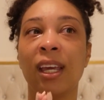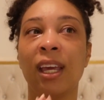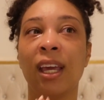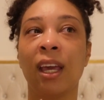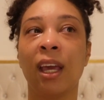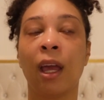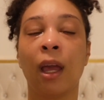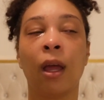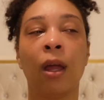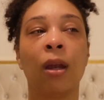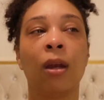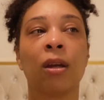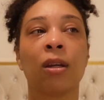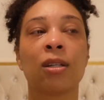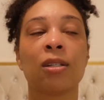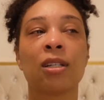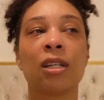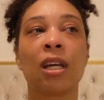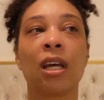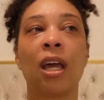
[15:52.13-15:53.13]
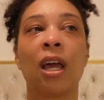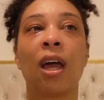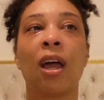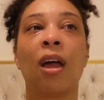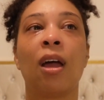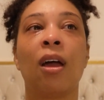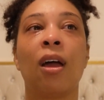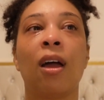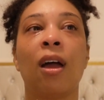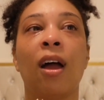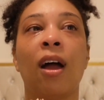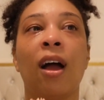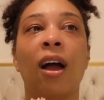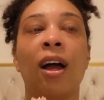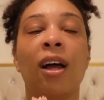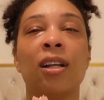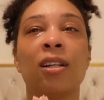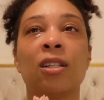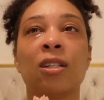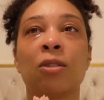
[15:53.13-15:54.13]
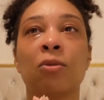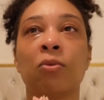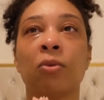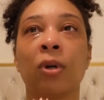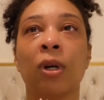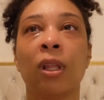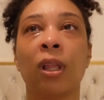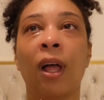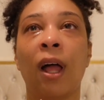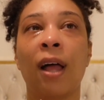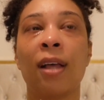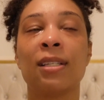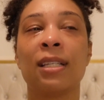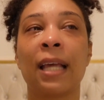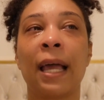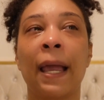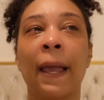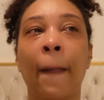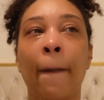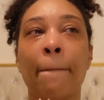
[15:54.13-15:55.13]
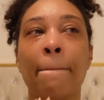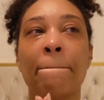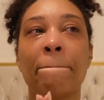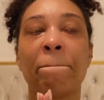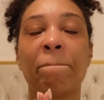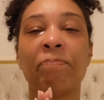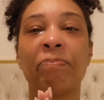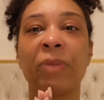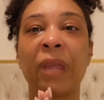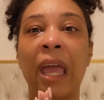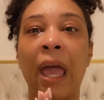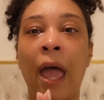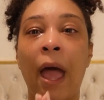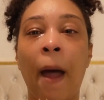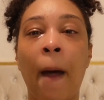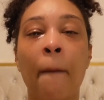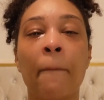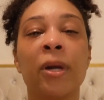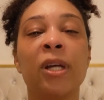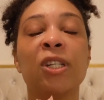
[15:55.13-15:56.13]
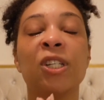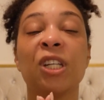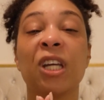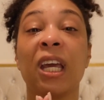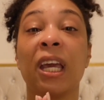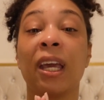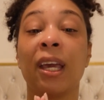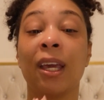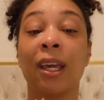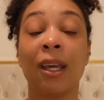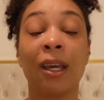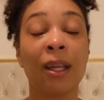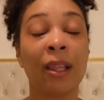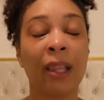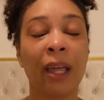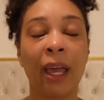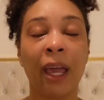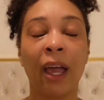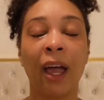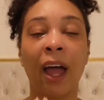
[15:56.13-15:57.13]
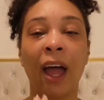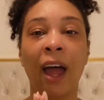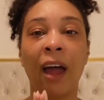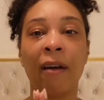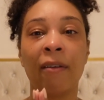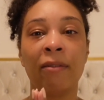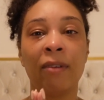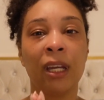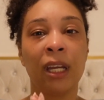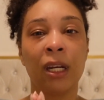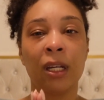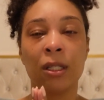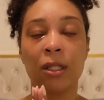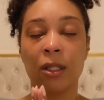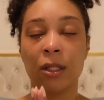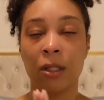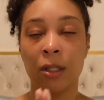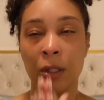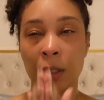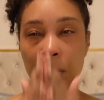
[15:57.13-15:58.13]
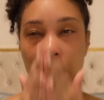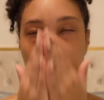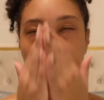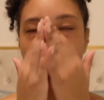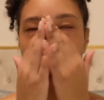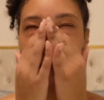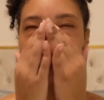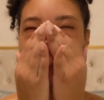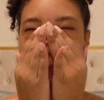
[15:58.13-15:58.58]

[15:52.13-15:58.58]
and I just realized like how much healing I needed to do